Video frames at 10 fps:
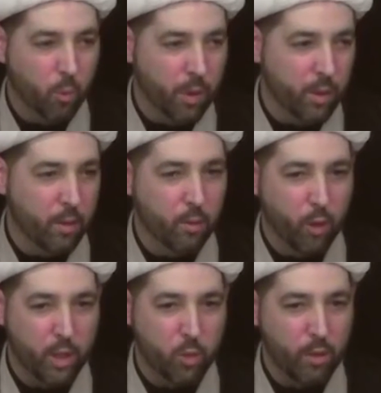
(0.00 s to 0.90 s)
one of the
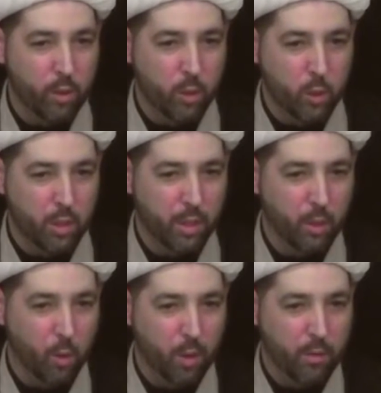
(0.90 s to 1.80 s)
French
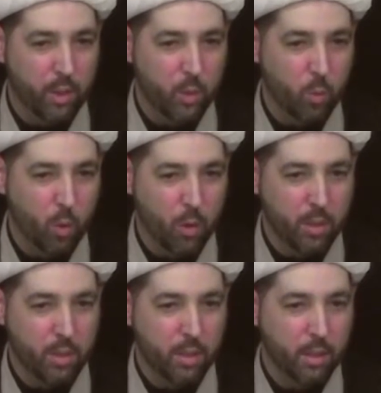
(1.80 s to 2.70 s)
Revolution or one of these
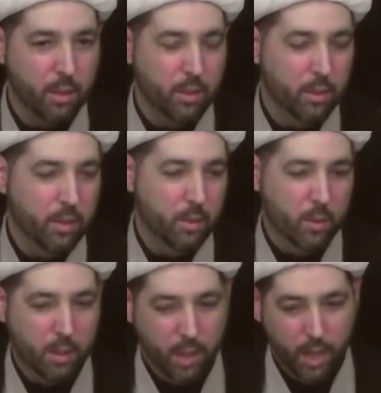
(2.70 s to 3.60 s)
wars.
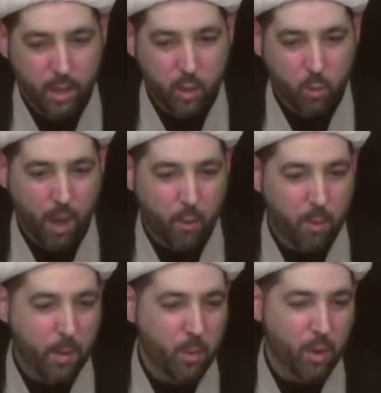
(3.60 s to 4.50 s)
You might
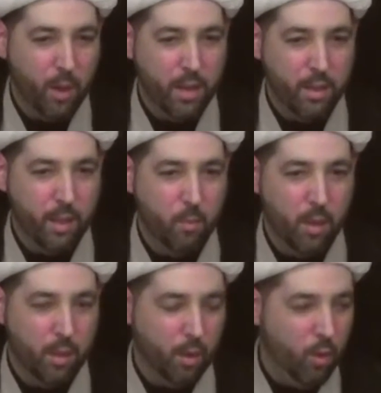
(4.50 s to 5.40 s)
remember it right then,
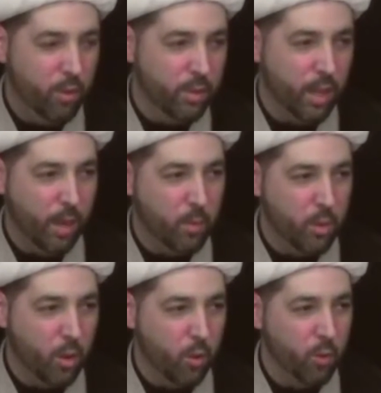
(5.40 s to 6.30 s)
but over time
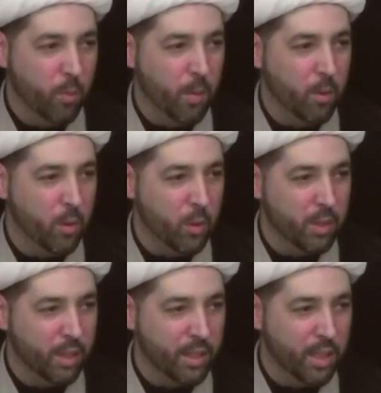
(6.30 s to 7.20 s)
you don't remember
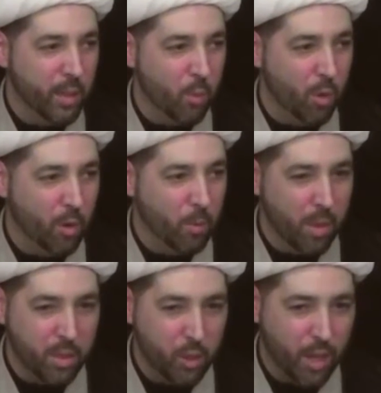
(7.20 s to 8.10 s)
those things anymore.
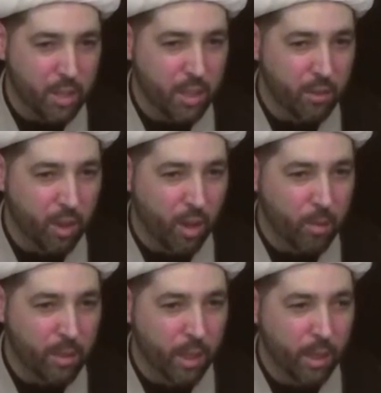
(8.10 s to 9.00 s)
But tragedy of
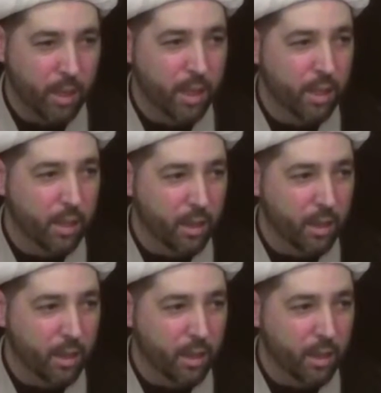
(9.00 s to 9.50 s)
Karbala,